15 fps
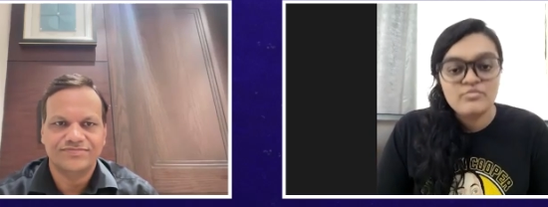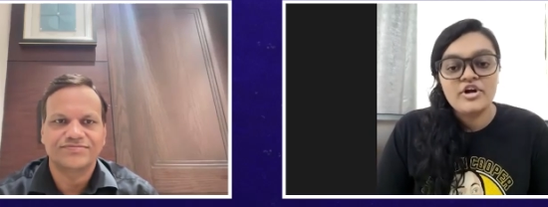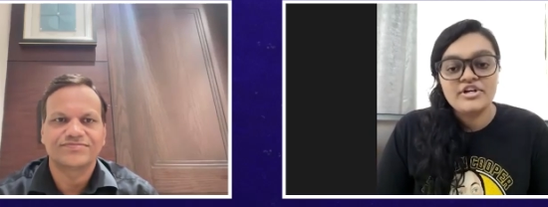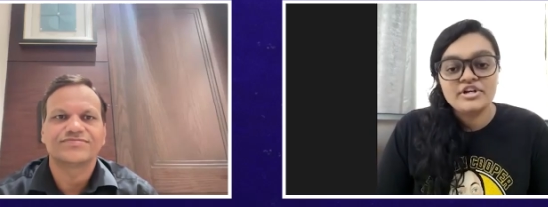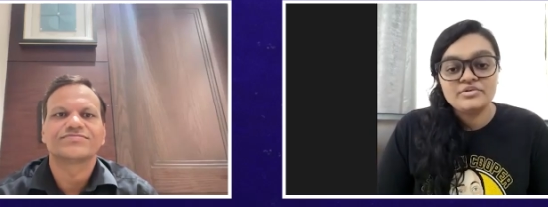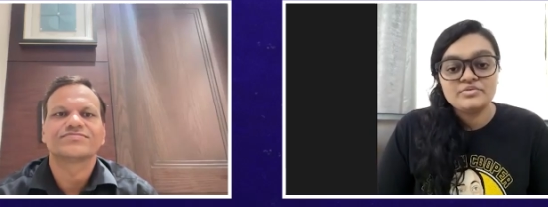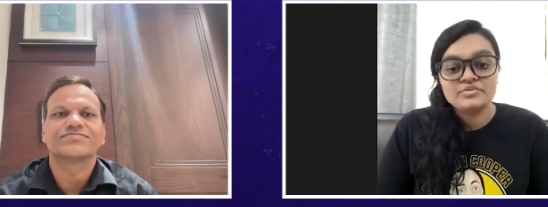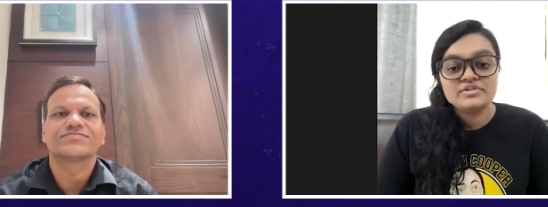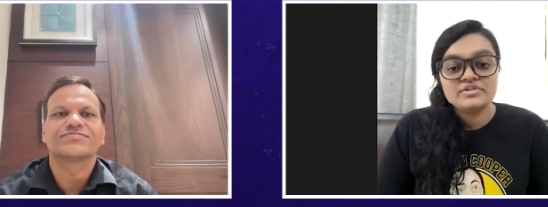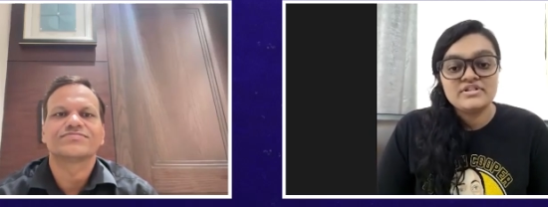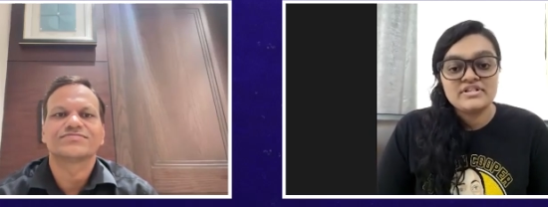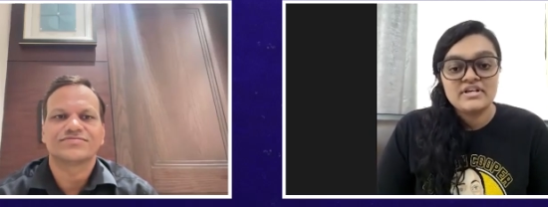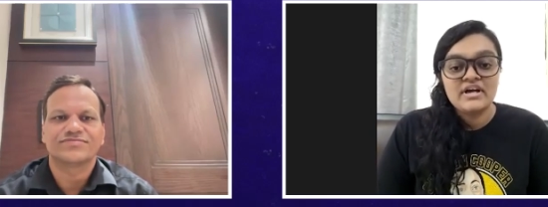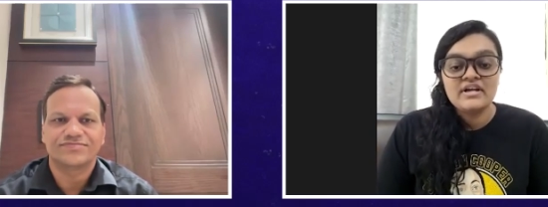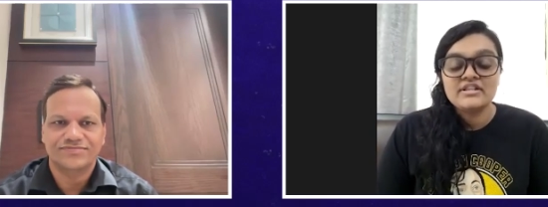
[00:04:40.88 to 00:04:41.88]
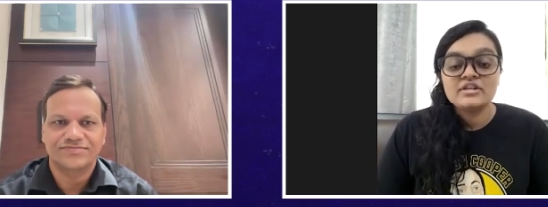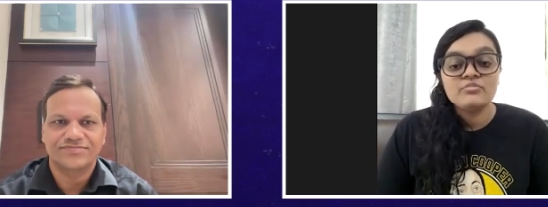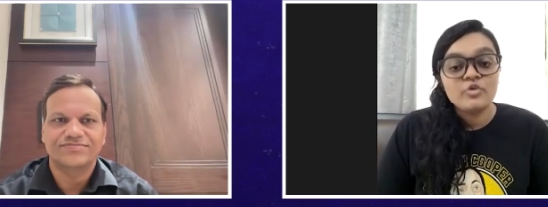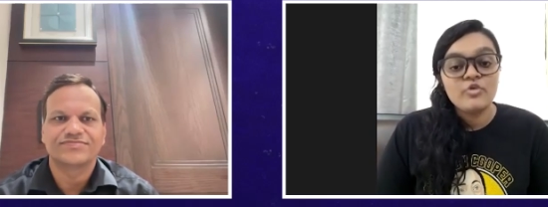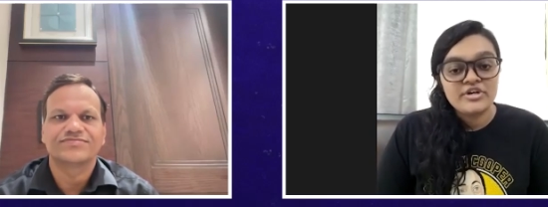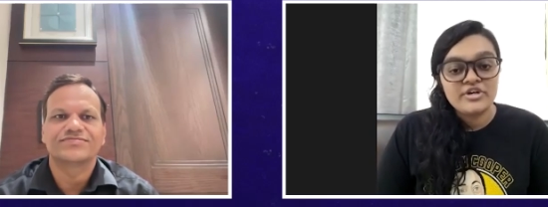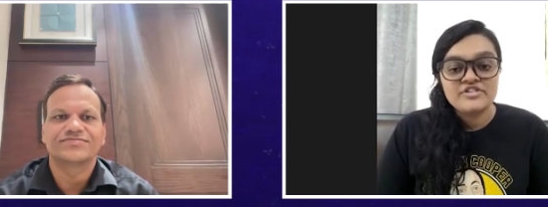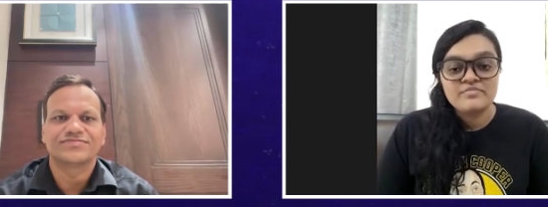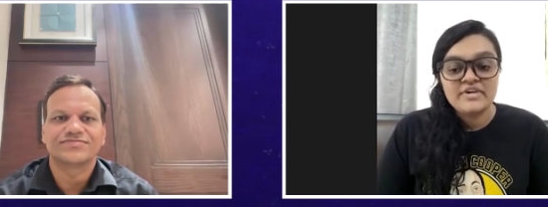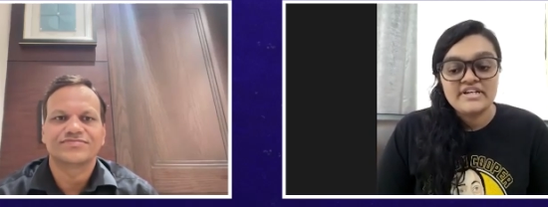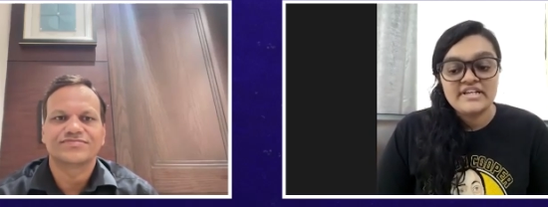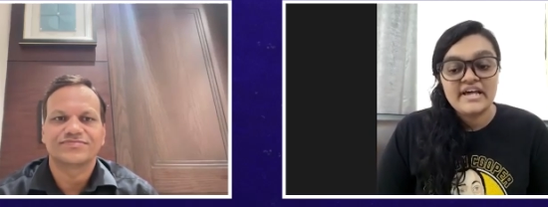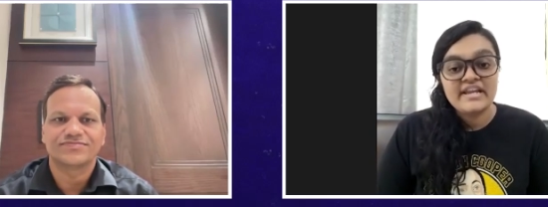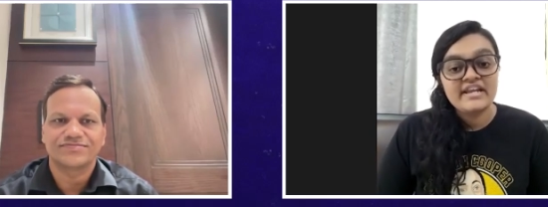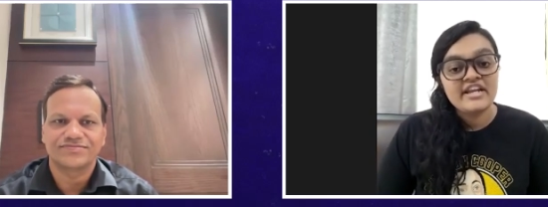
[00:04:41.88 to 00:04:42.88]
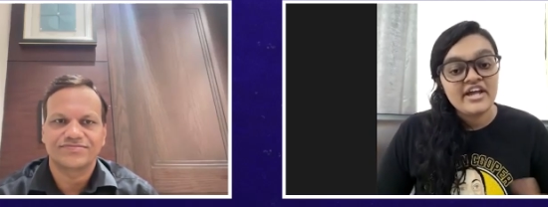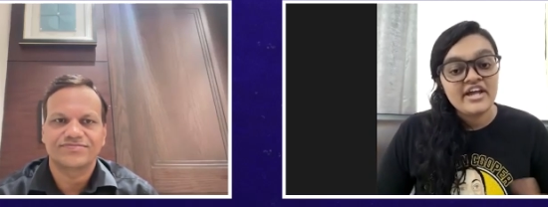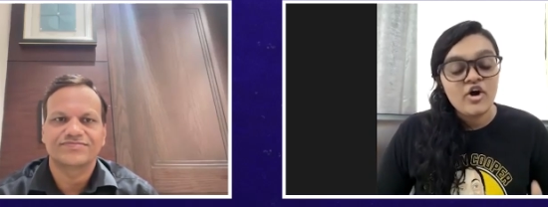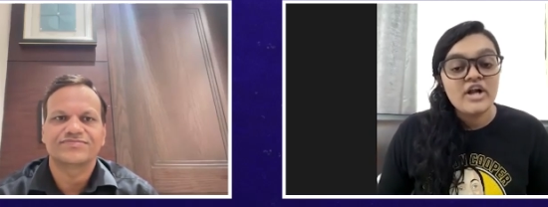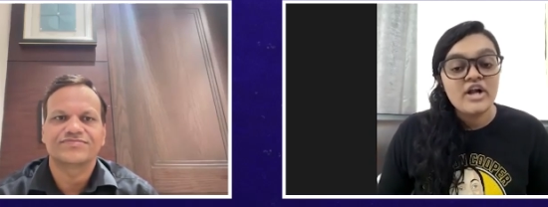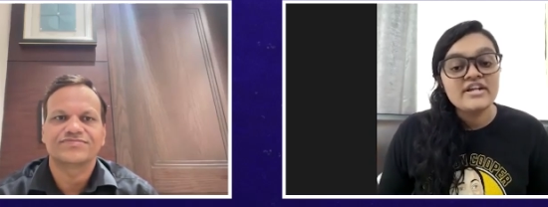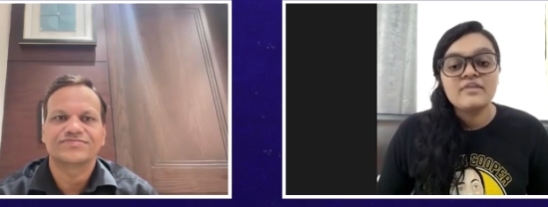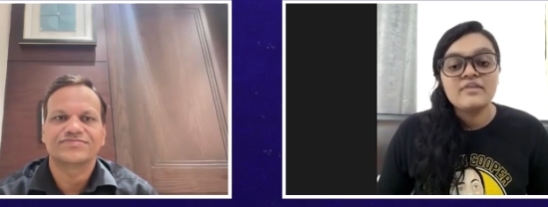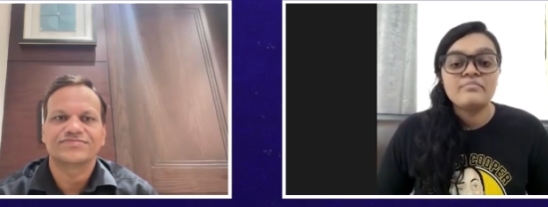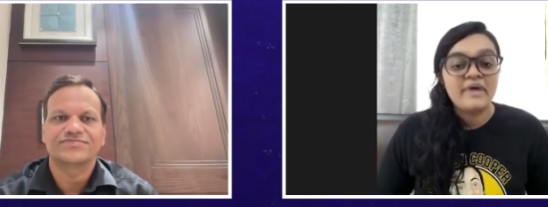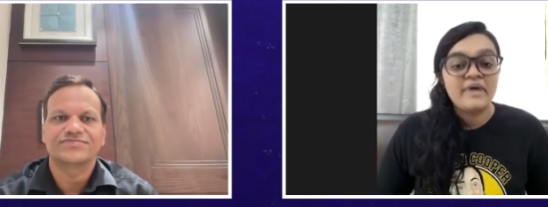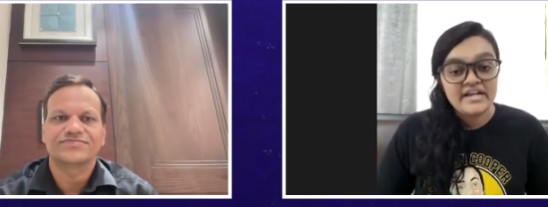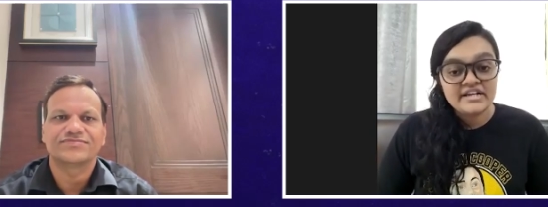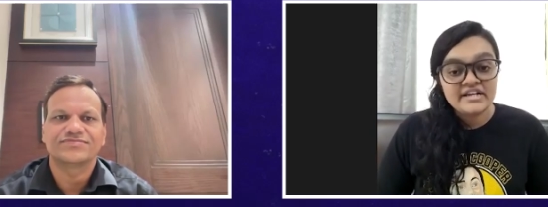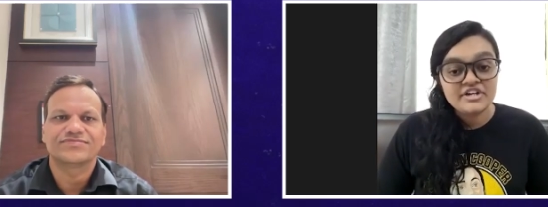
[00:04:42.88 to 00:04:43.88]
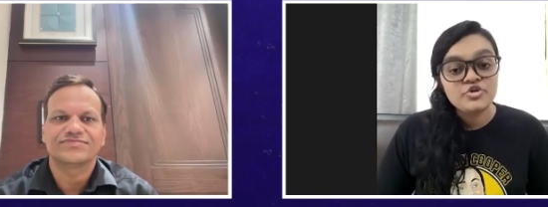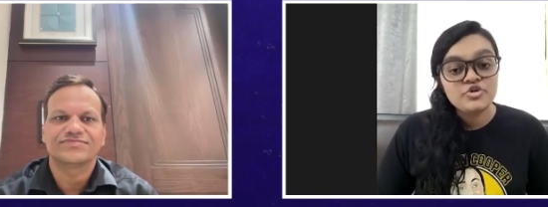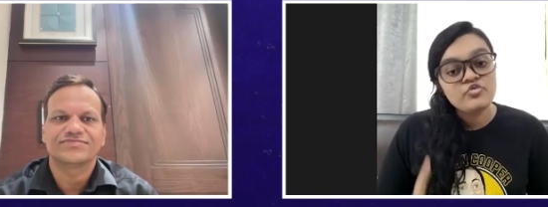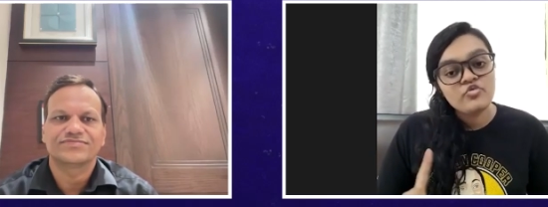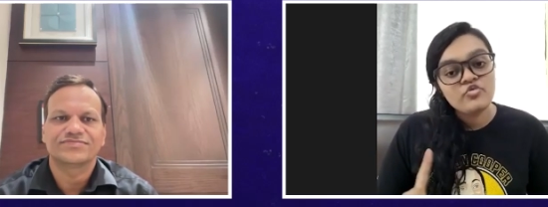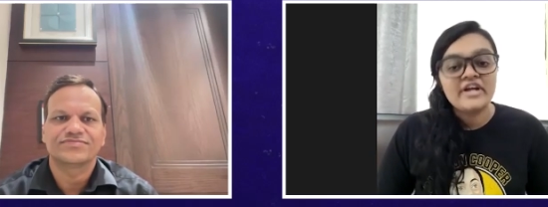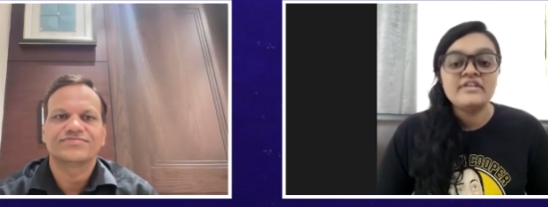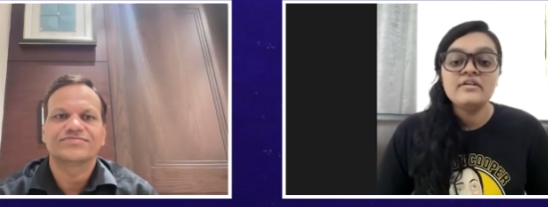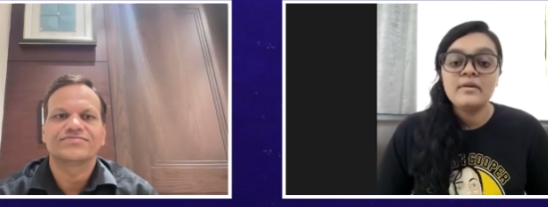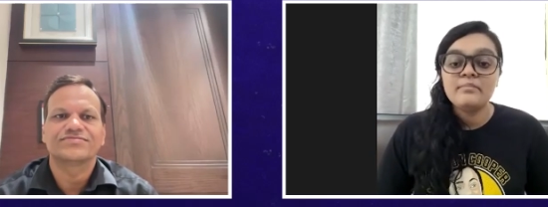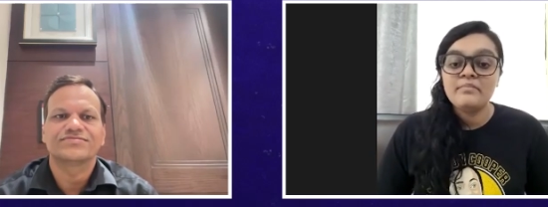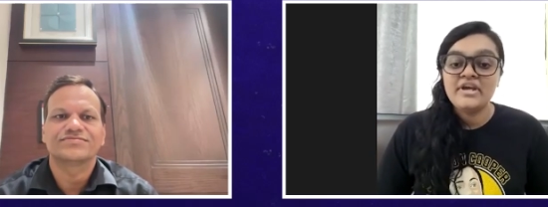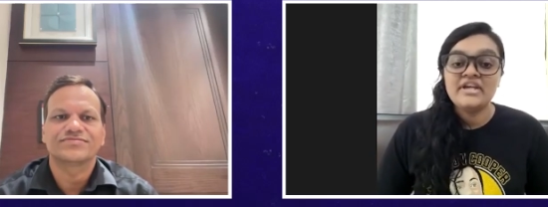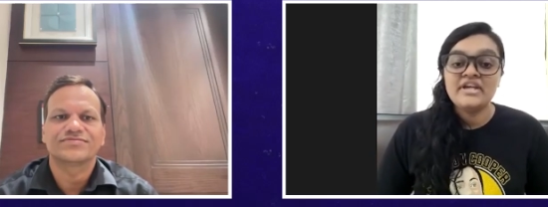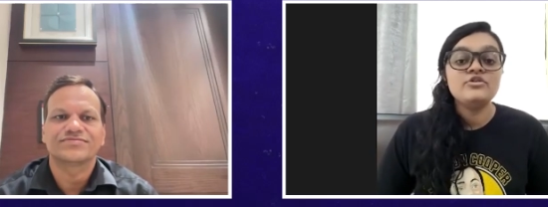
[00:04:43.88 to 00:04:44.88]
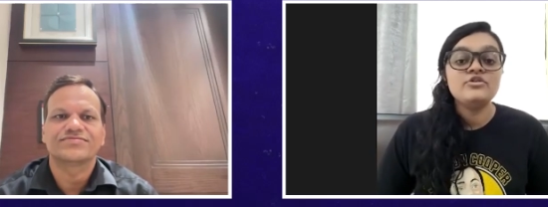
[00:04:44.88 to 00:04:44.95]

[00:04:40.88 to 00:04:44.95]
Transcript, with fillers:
Speaker 1: modules, the bonus BTR, and I all compiled it to one main